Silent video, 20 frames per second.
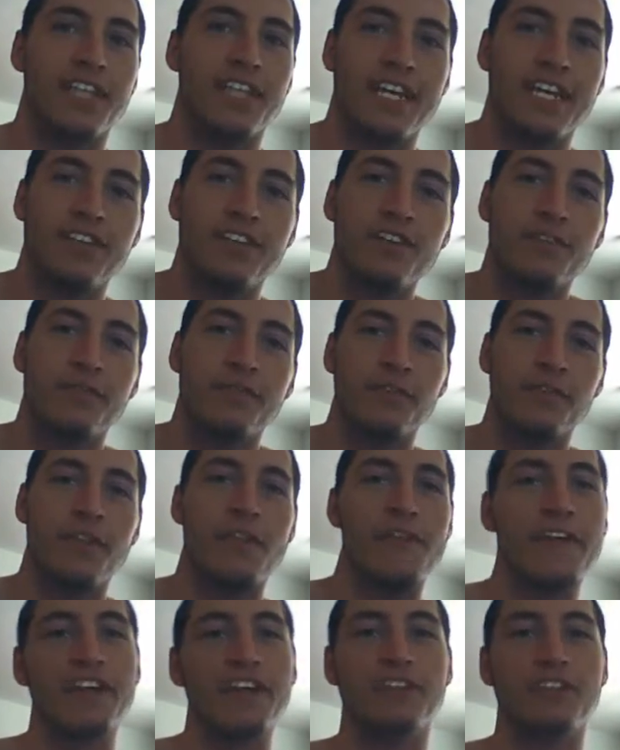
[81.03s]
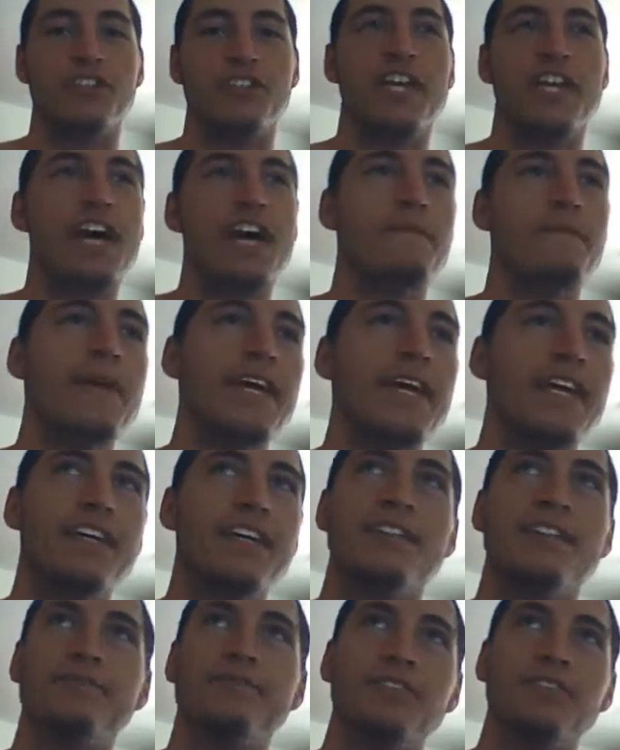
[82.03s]
Like, for the theaters, you got to make
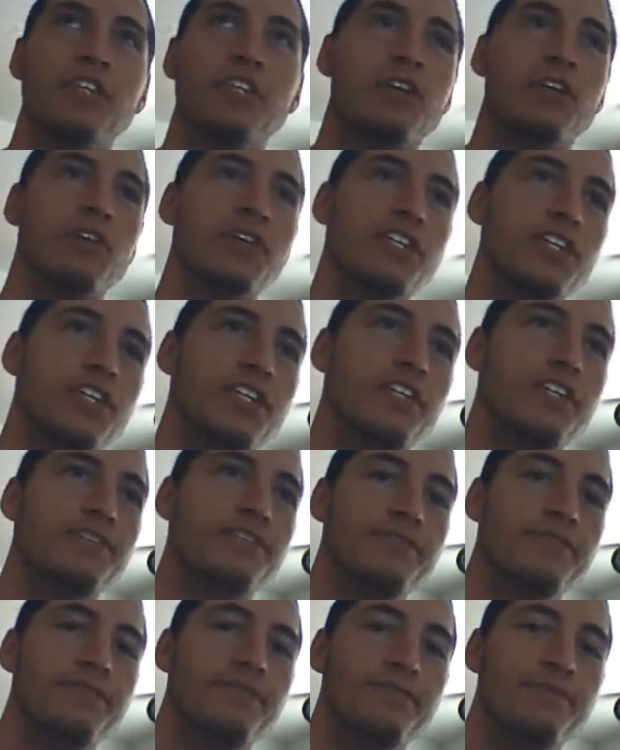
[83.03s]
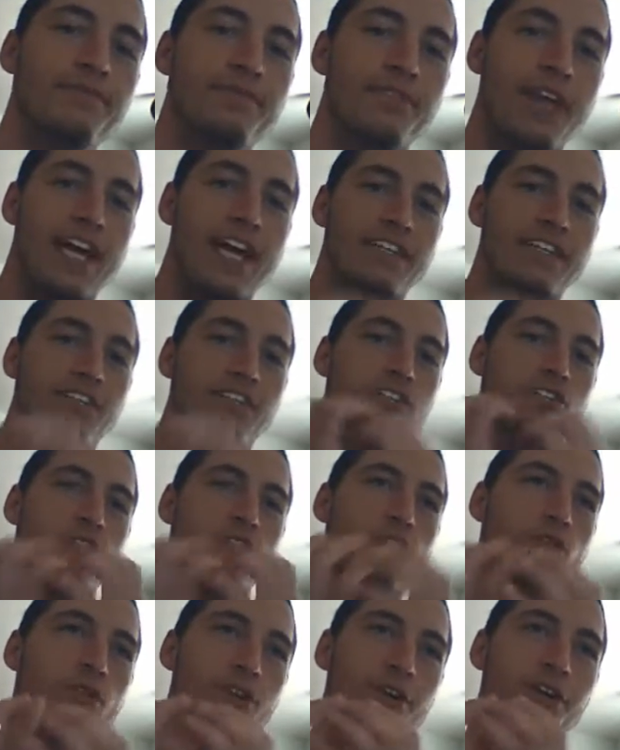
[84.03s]
it, good, like,
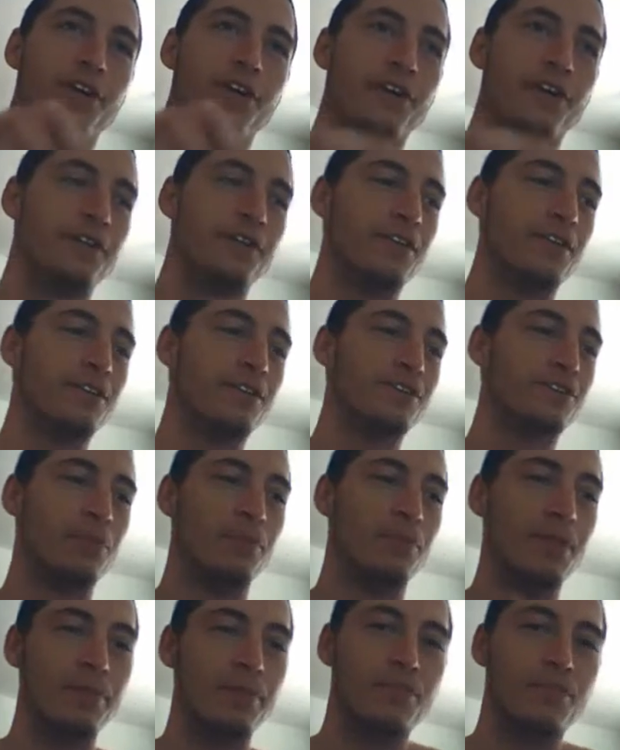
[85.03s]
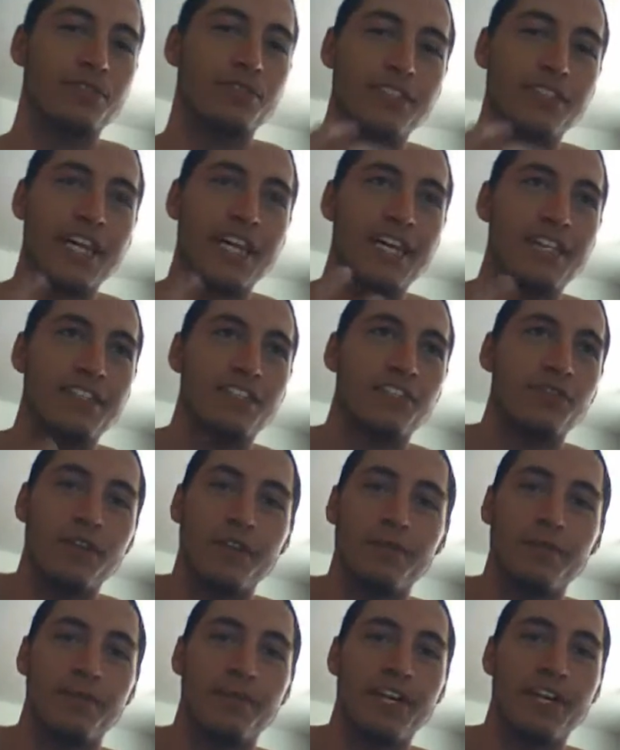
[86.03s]
shorter, so people will stay into
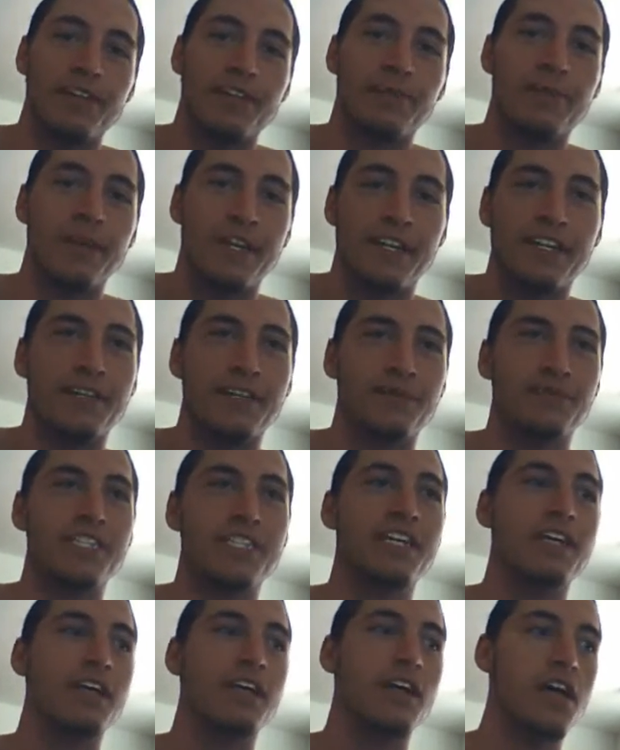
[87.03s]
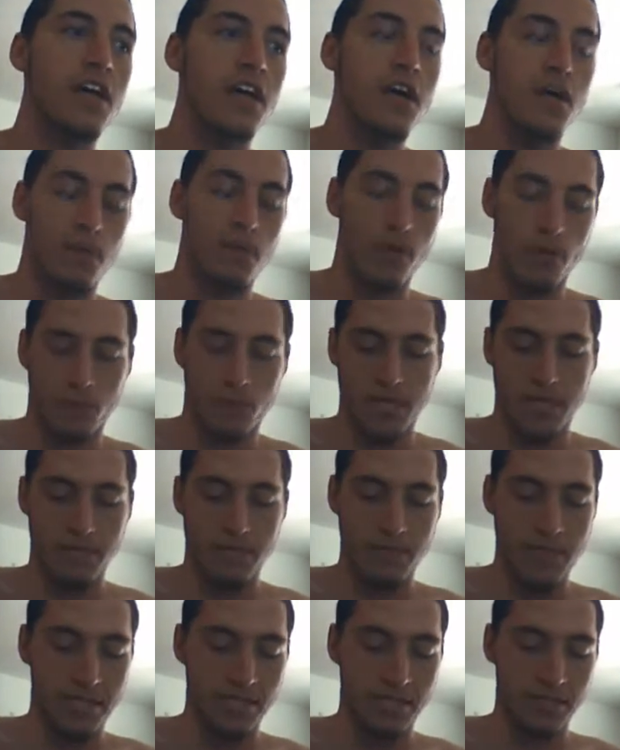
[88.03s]
it and pay their money to come see it. But he
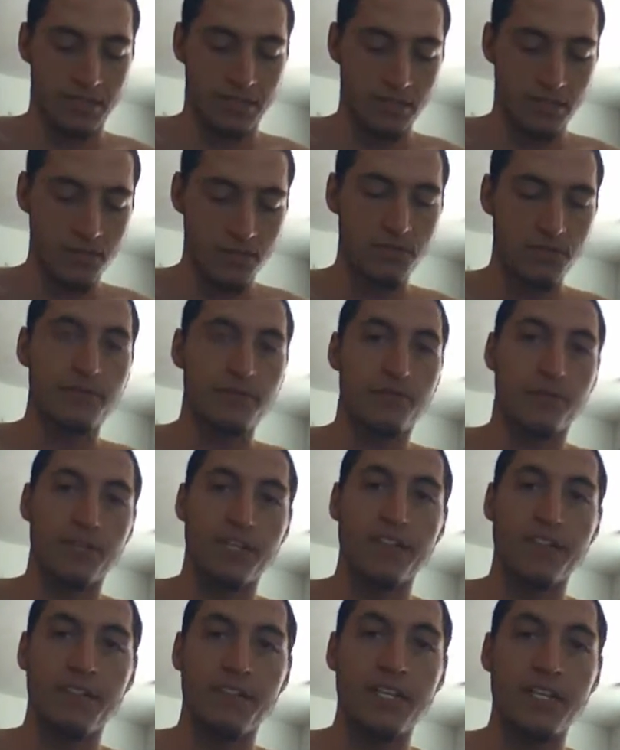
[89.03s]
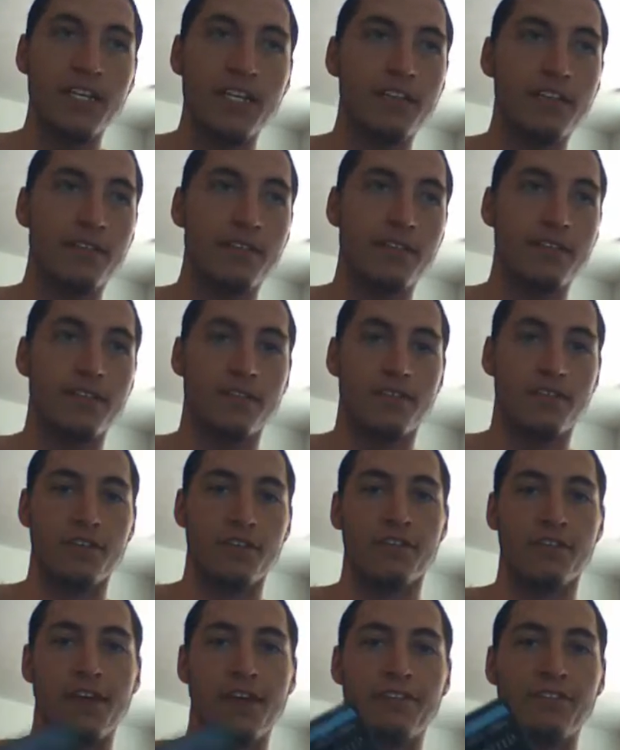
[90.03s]
made this new one for DVD that,
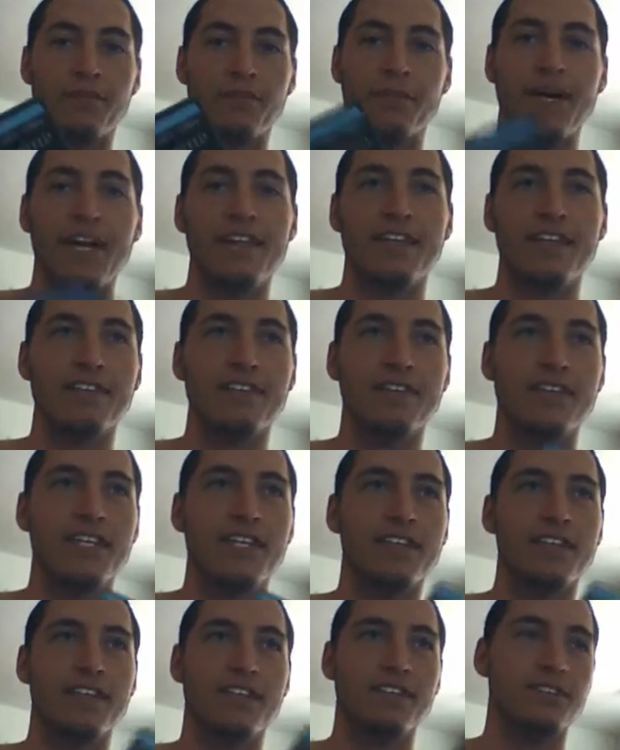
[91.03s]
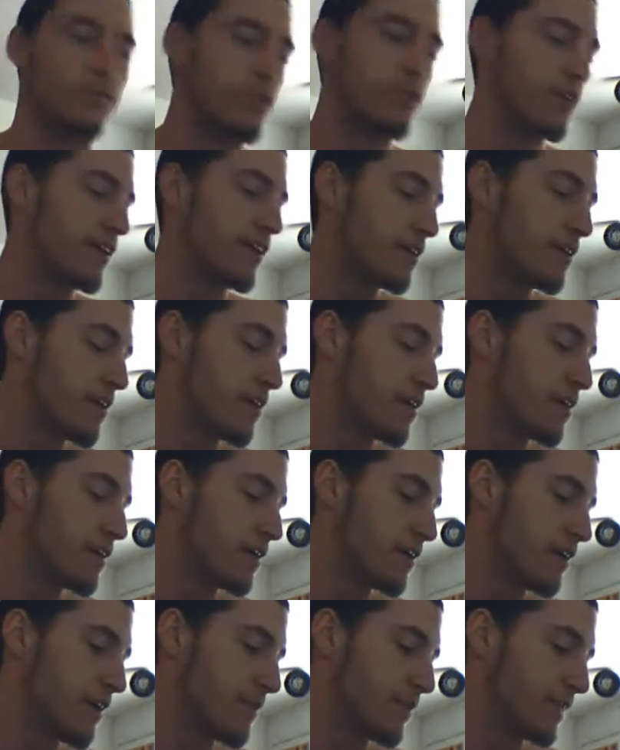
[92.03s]
you don't have to buy the DVD unless you want it.
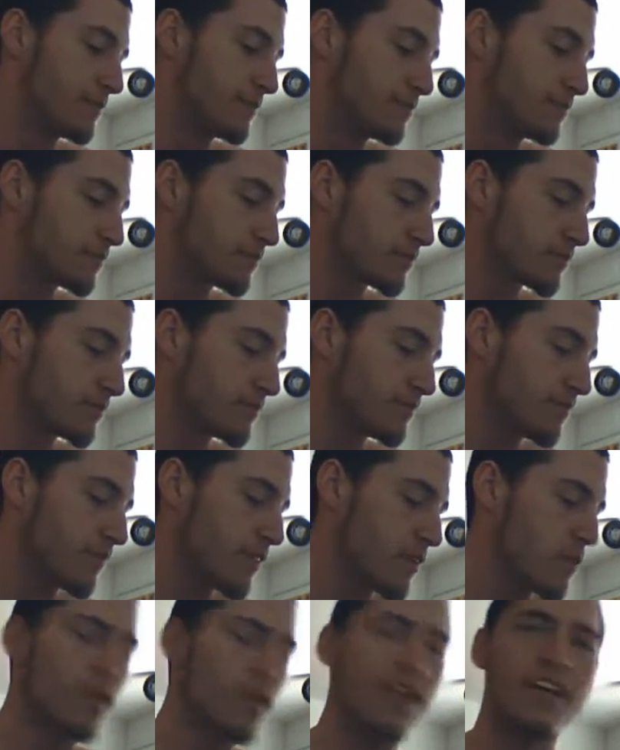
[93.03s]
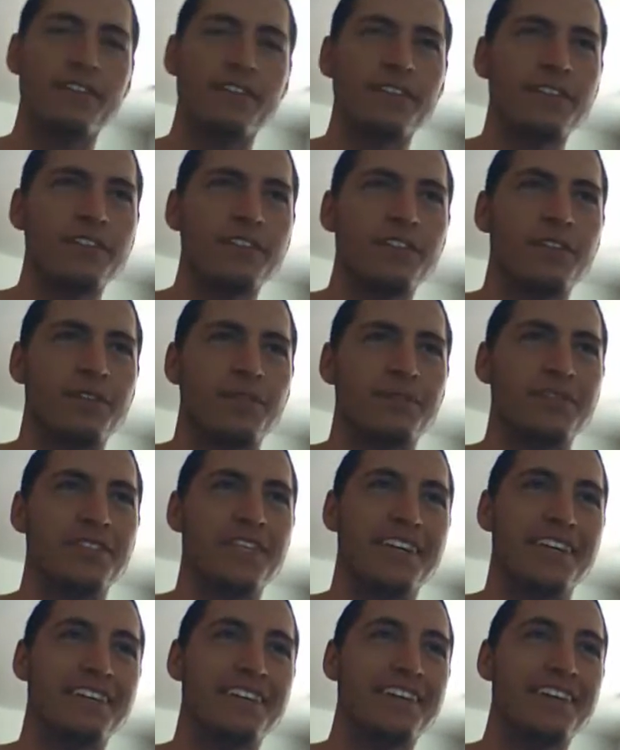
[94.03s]
I mean, whatever, you know what I'm
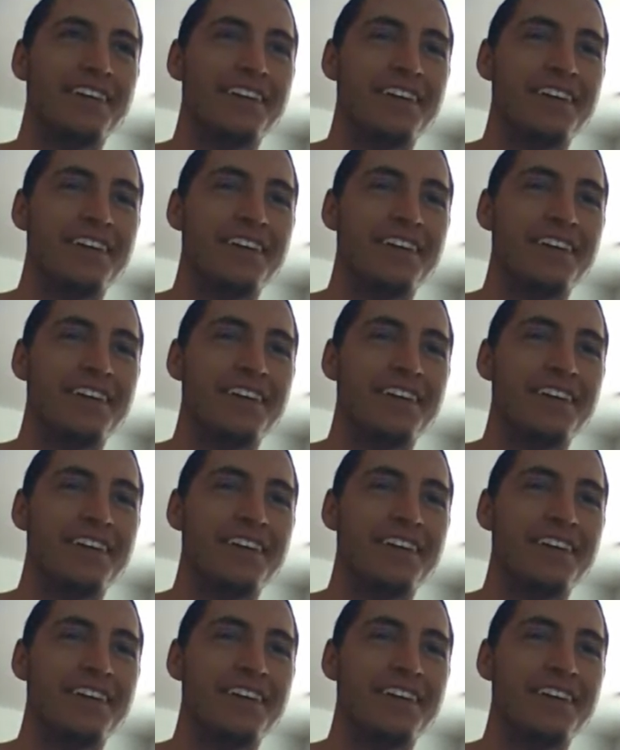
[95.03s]
saying.